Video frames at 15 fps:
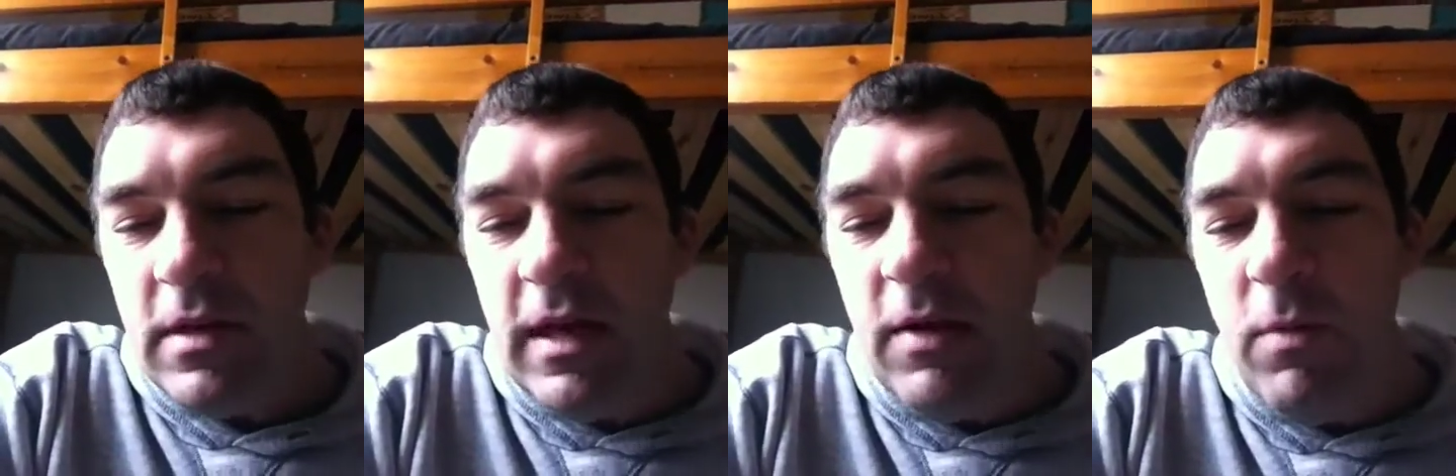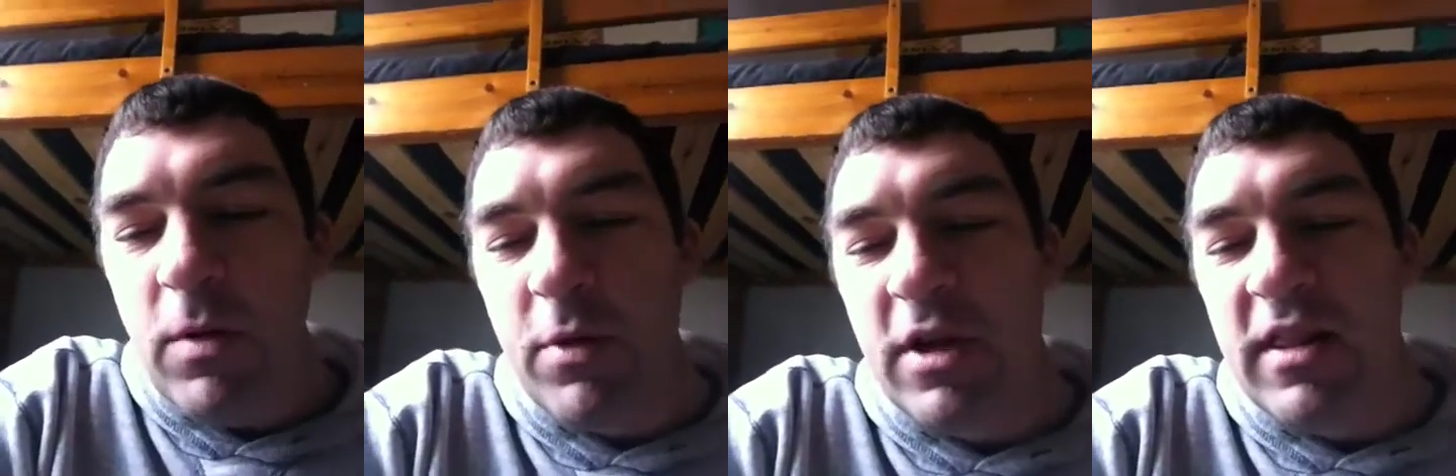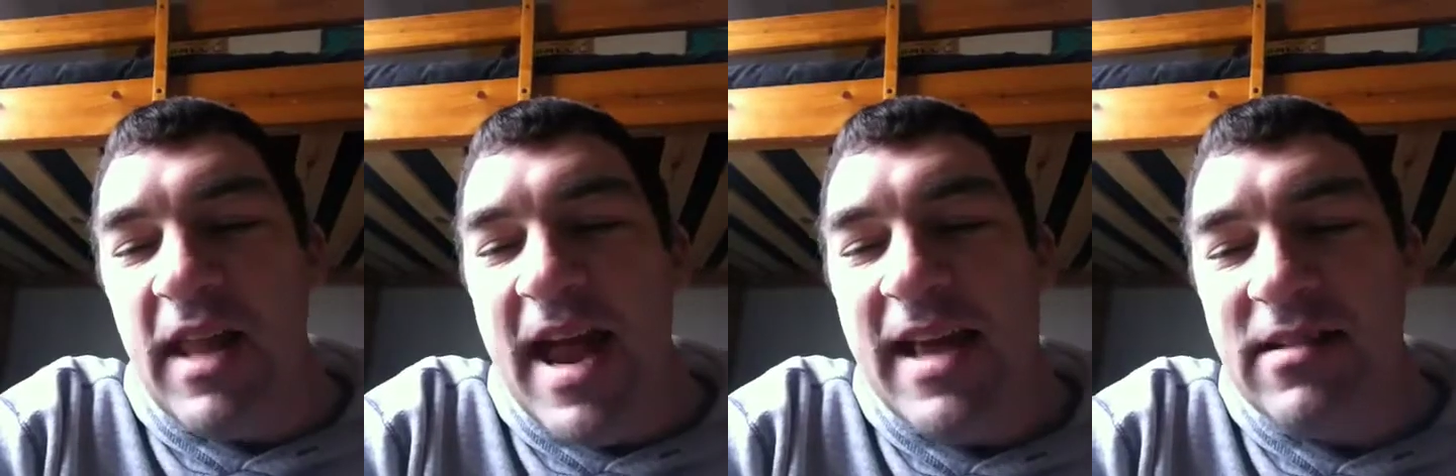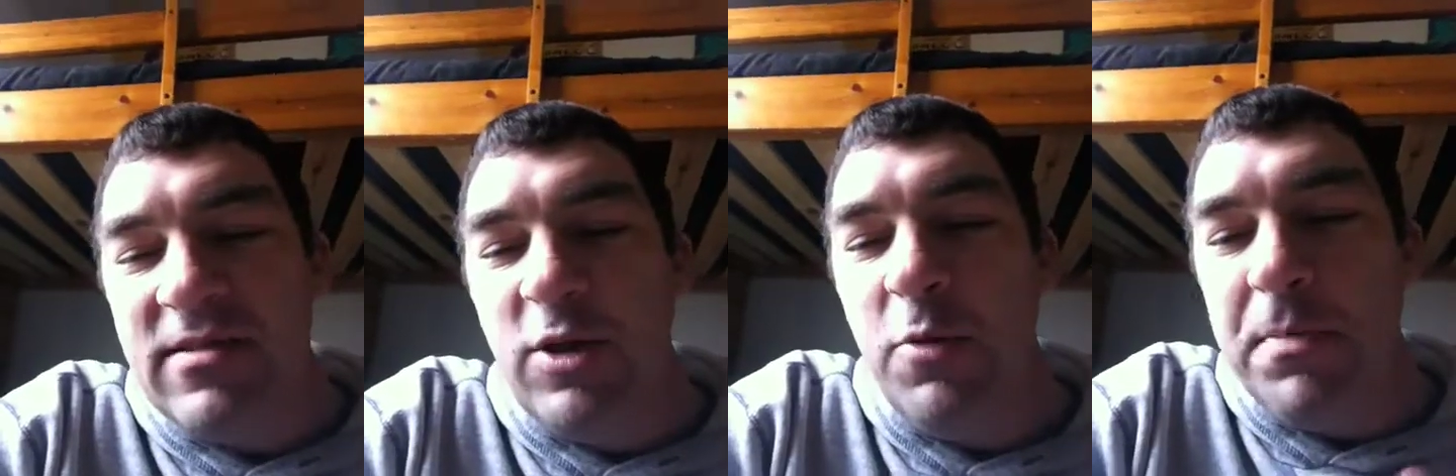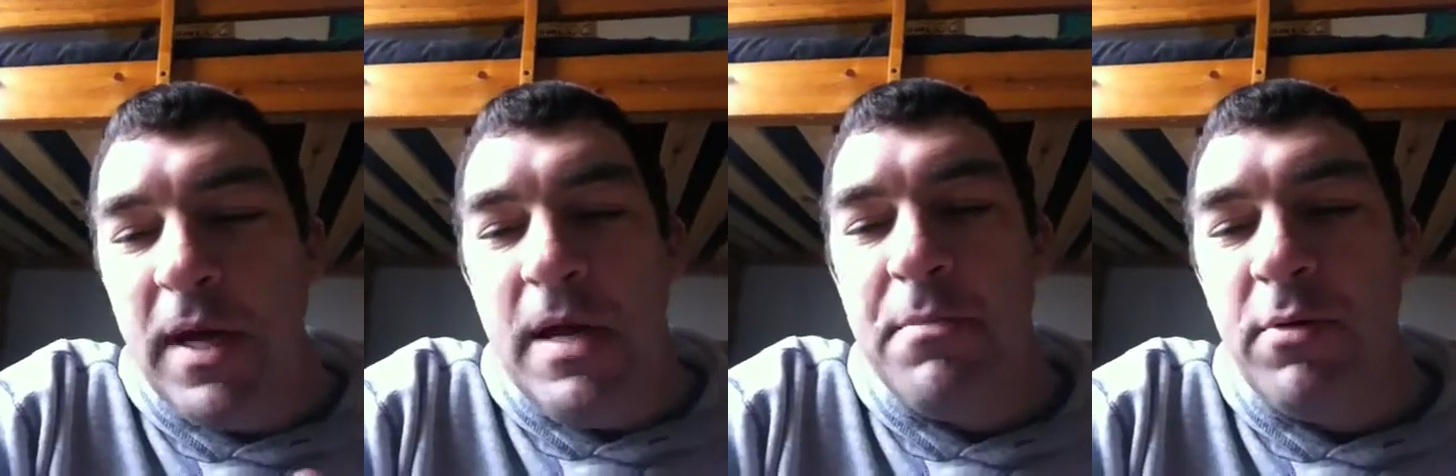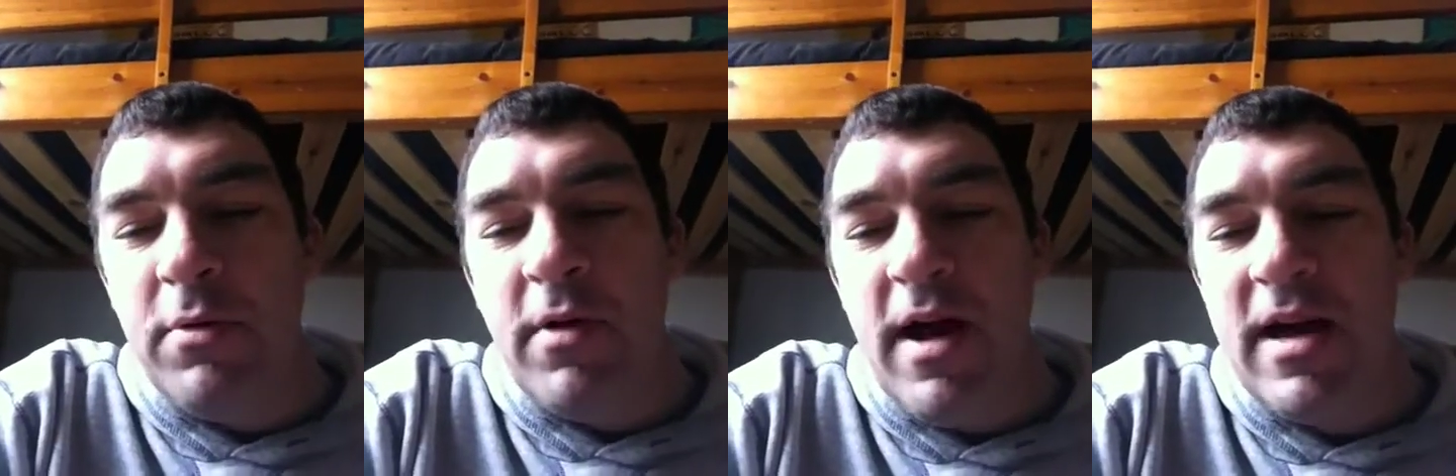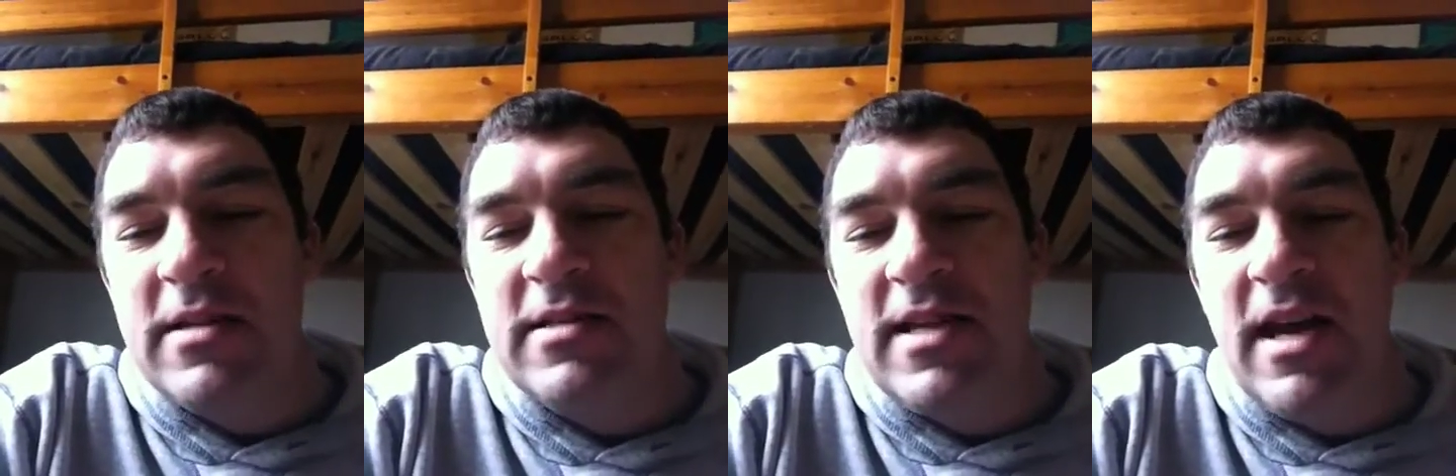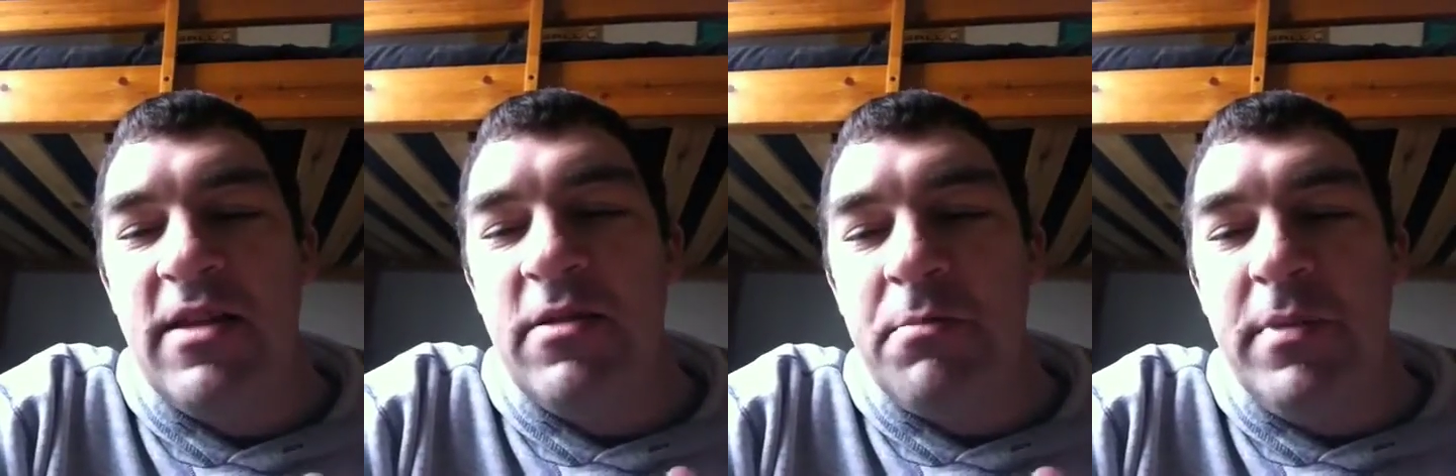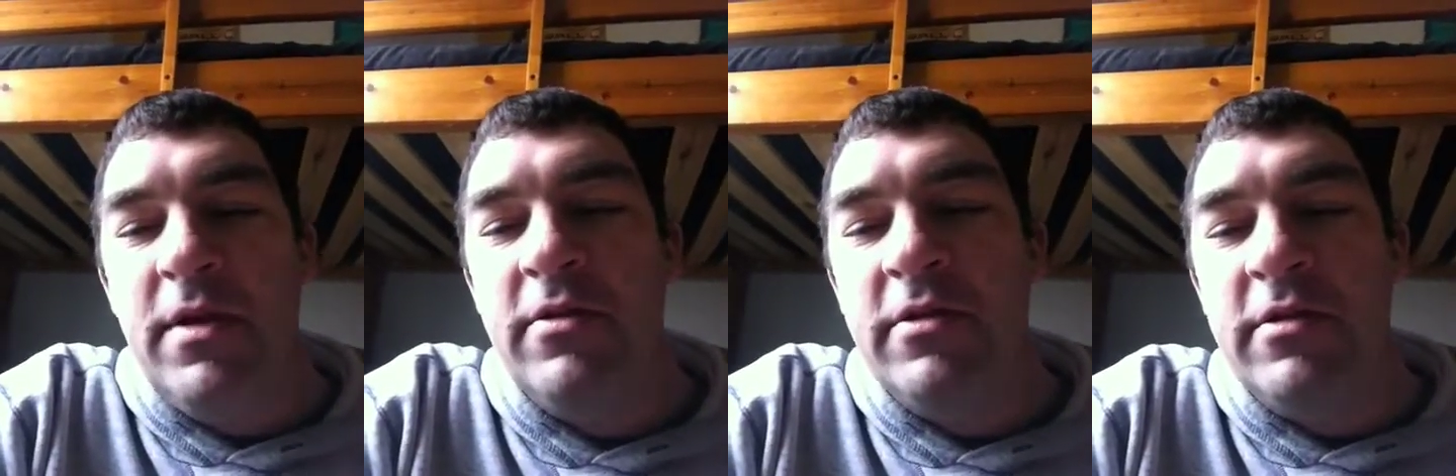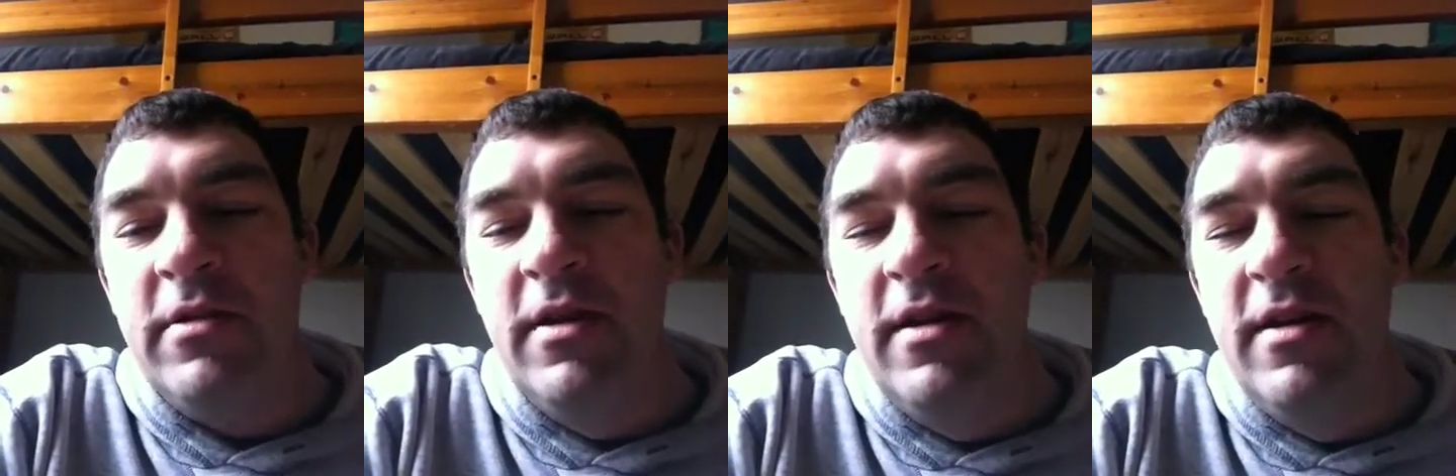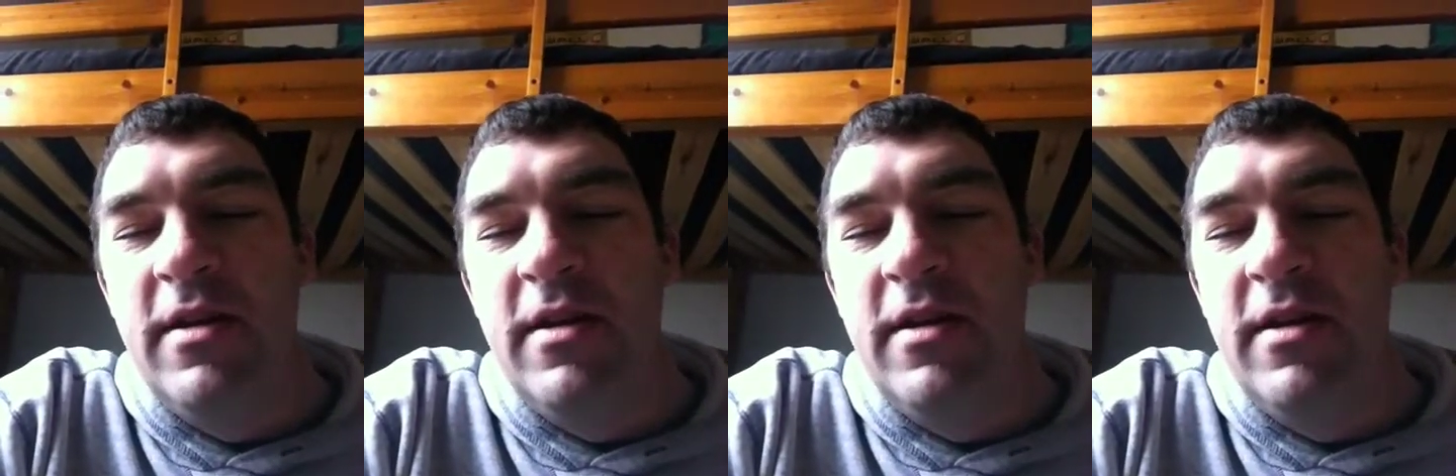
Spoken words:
and we were the last two people outside of the building.